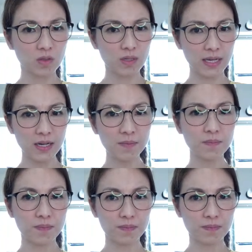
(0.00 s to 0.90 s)
Yep.
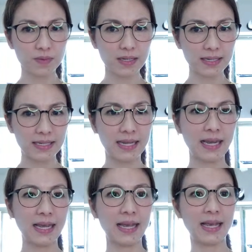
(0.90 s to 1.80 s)

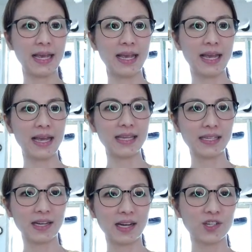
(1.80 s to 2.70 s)
This
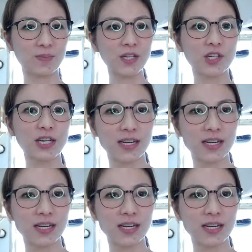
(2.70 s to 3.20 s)
guy just mentioned it.